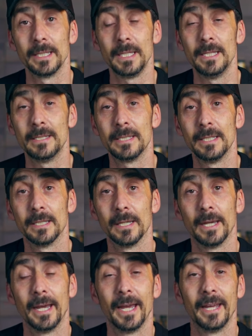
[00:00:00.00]
easy
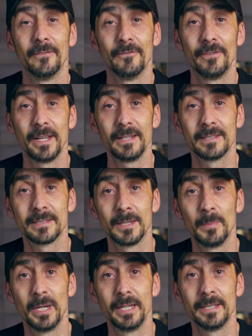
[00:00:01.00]
and very
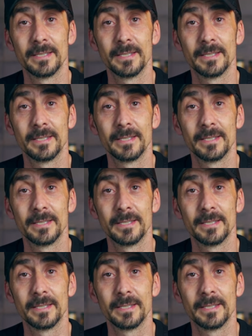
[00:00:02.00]
summery